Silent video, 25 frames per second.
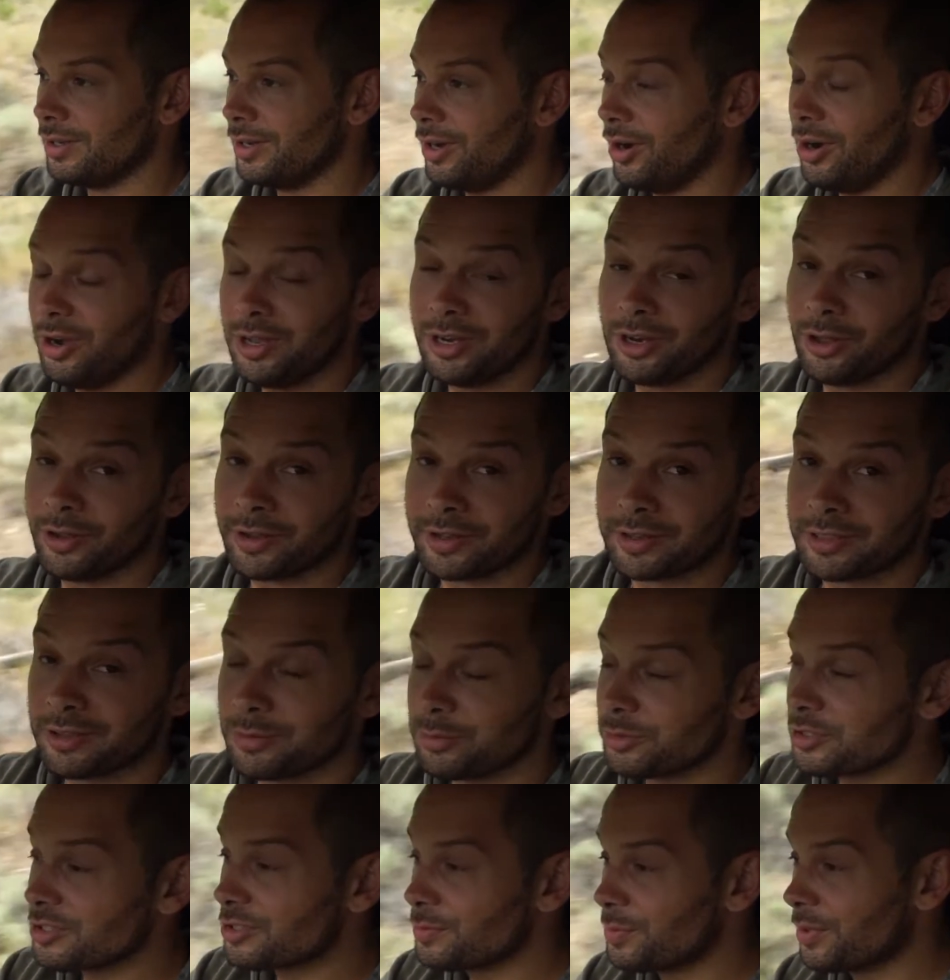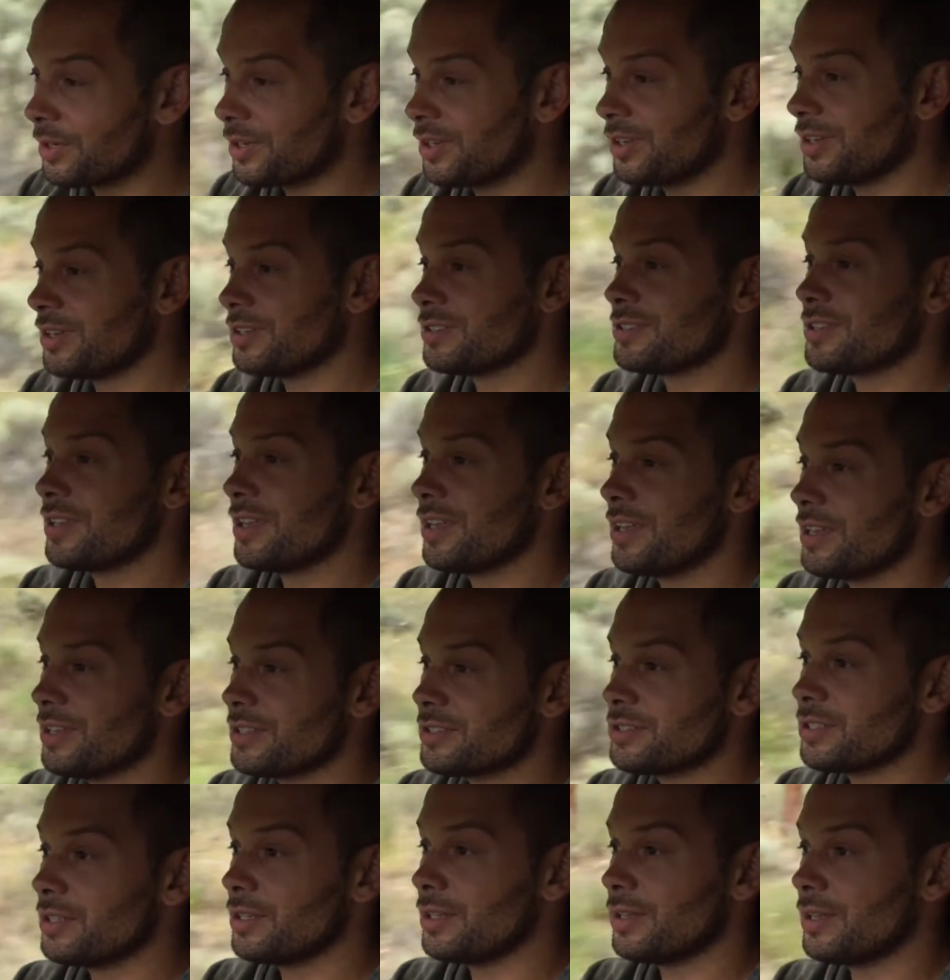I like them just because
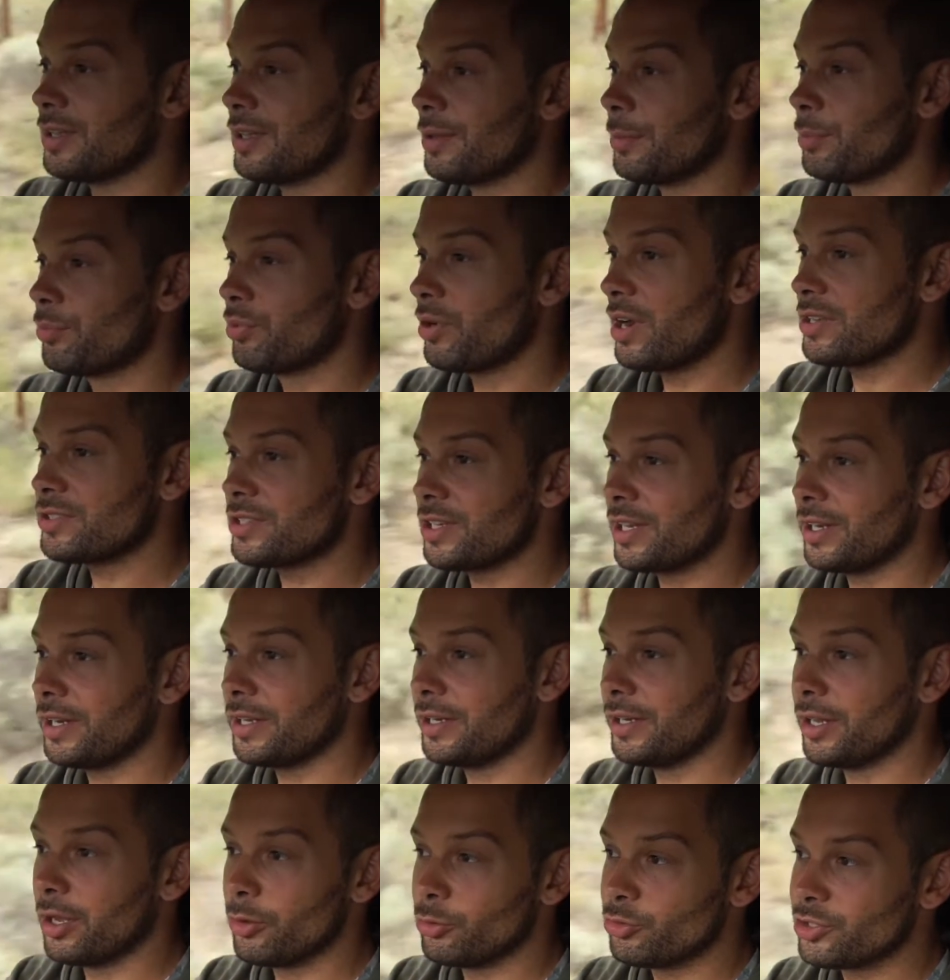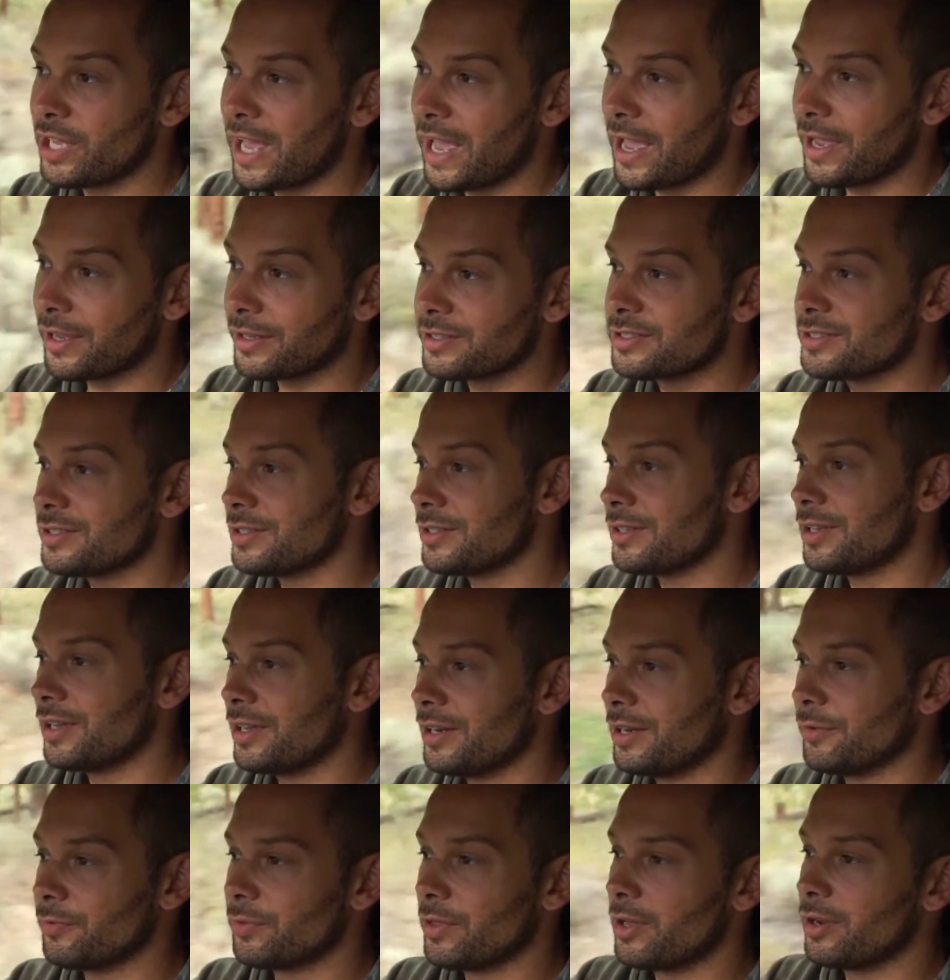there's practically no tax,
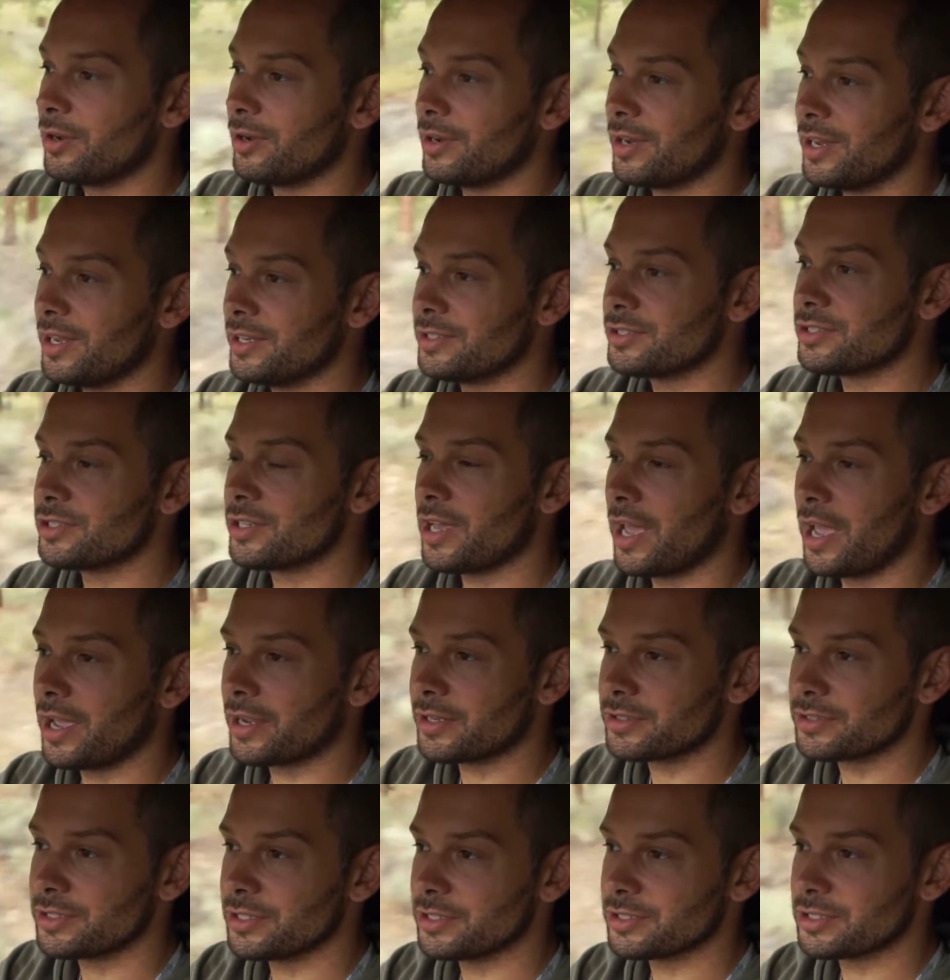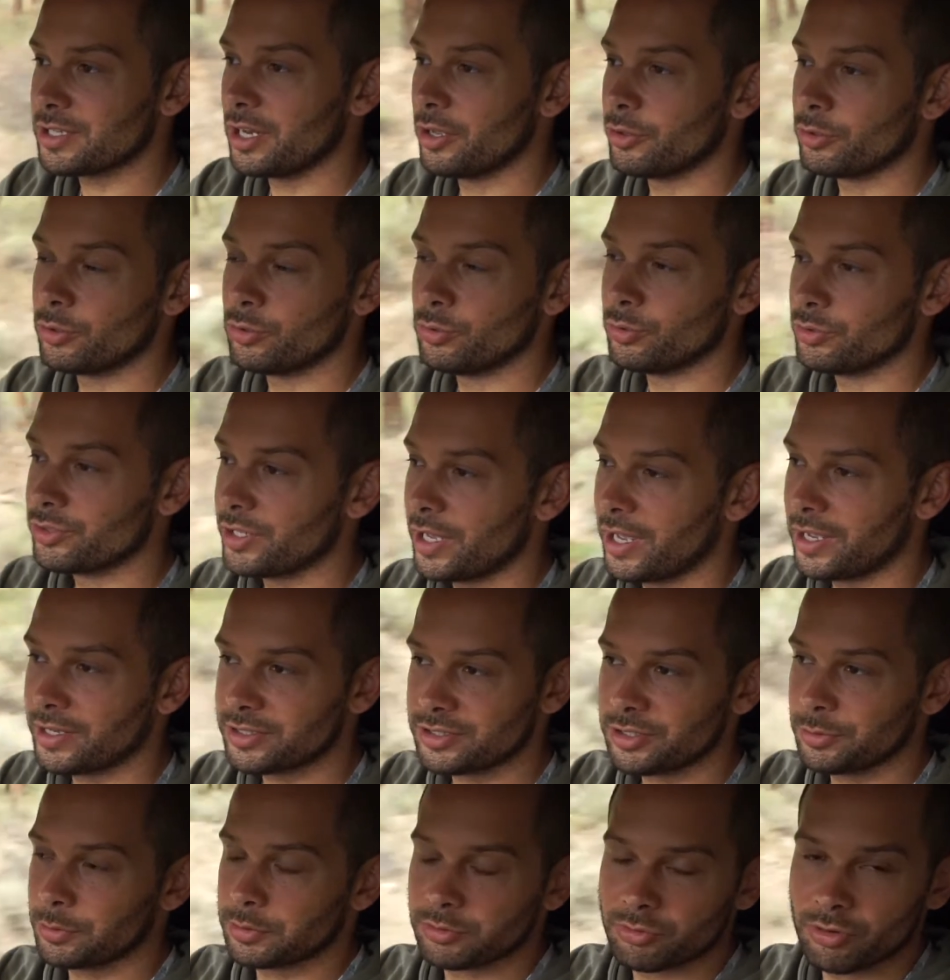and if there is tax, it's local
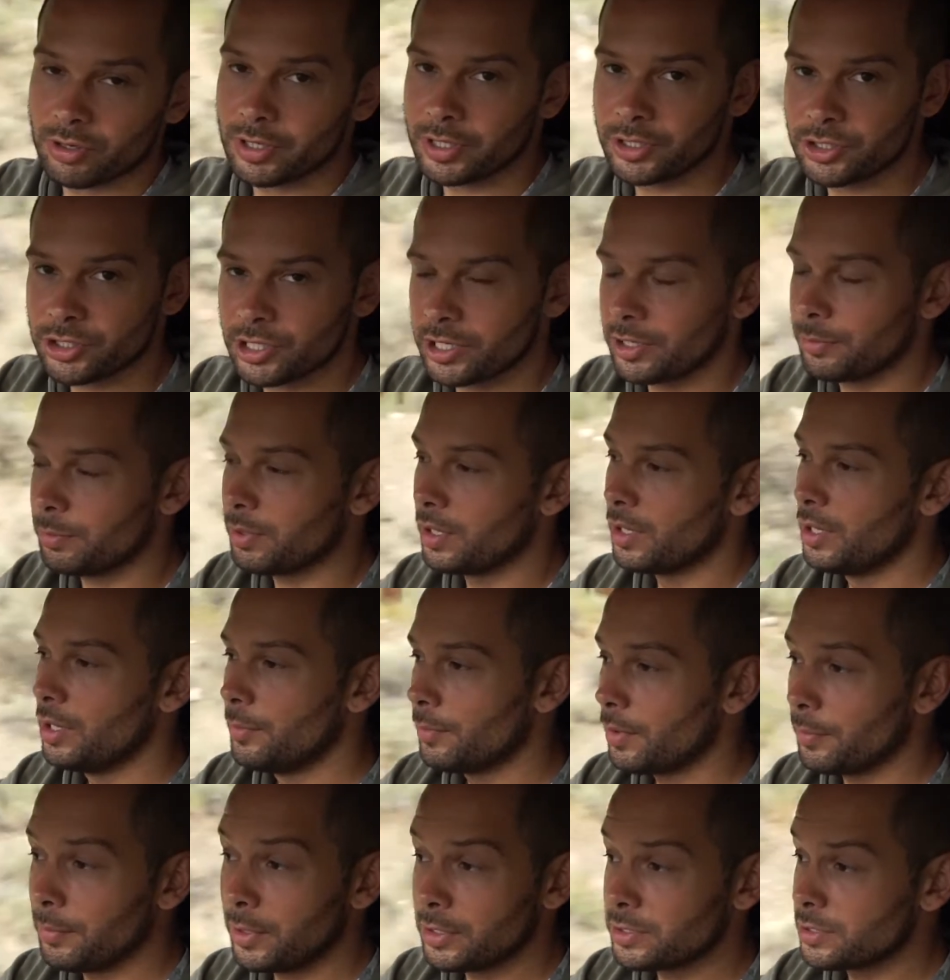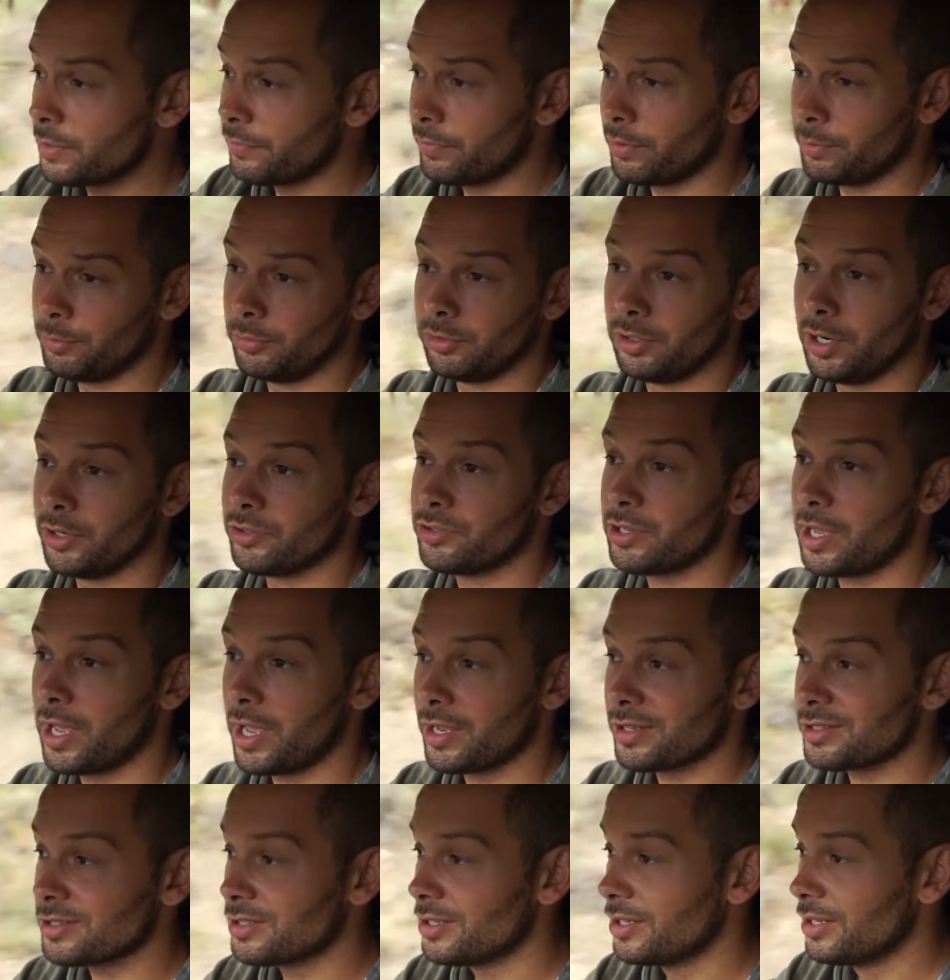tax, so it's really cheap, but most of them are
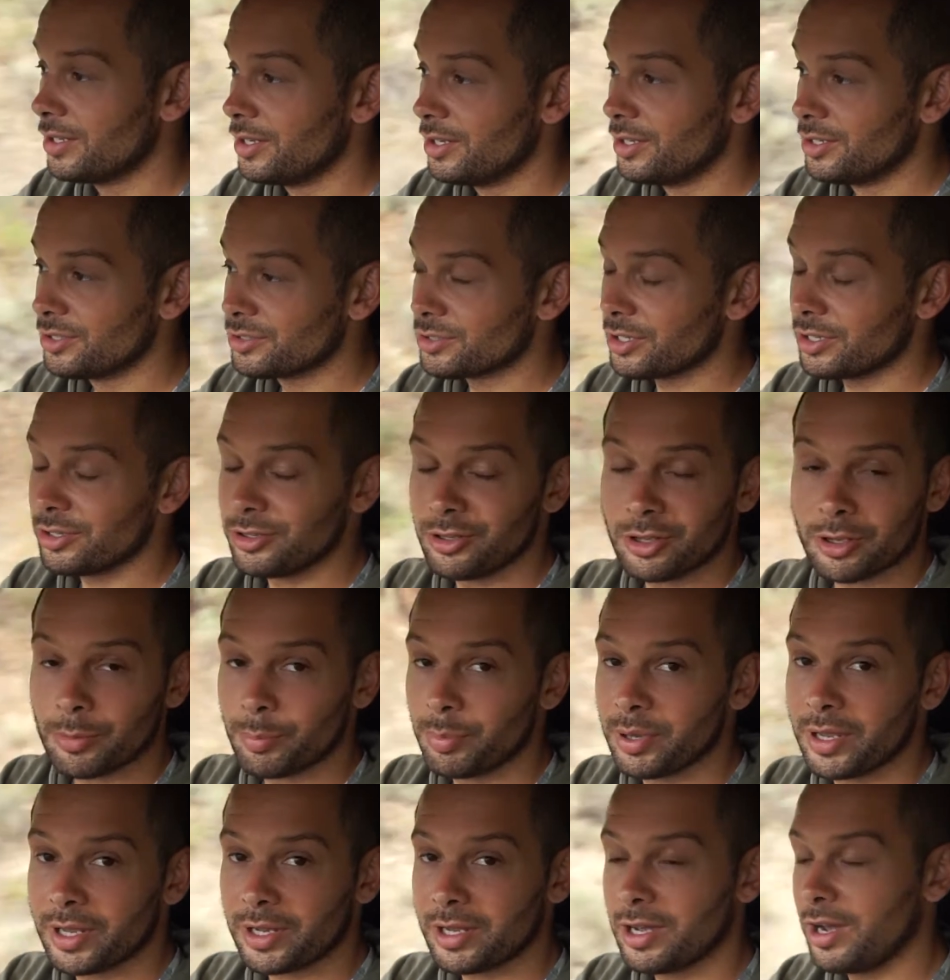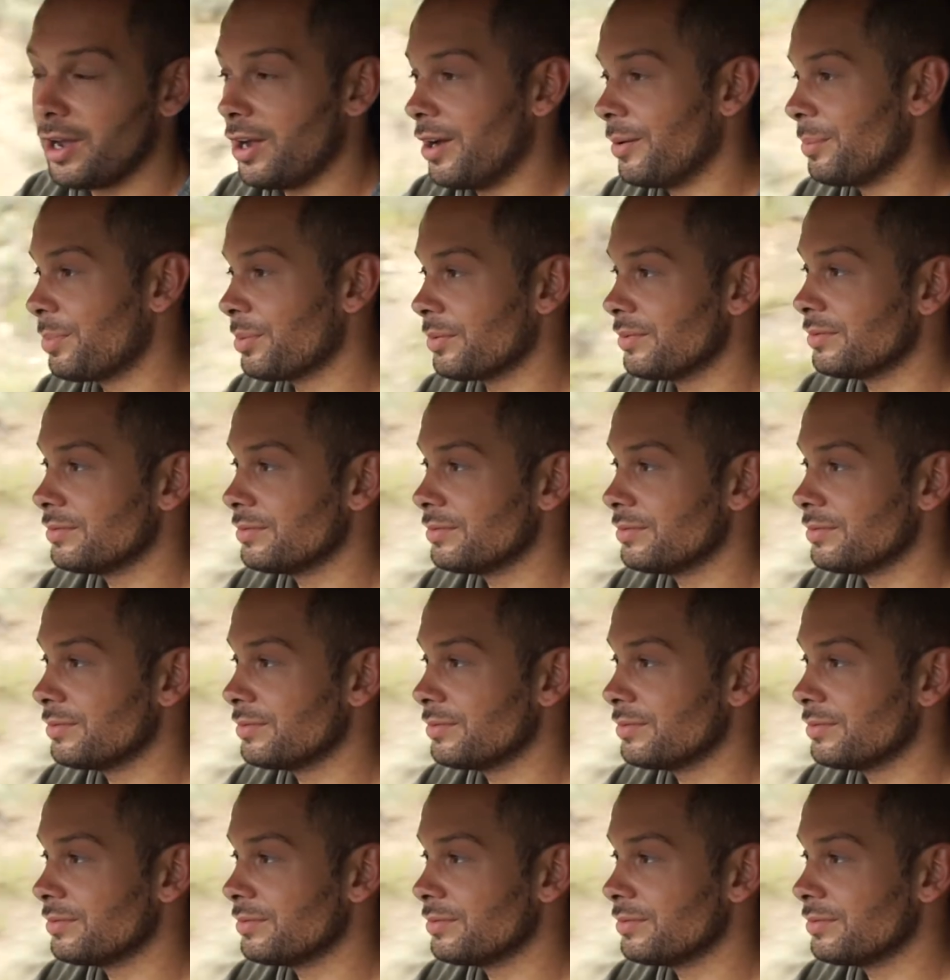untaxed, so you can pick up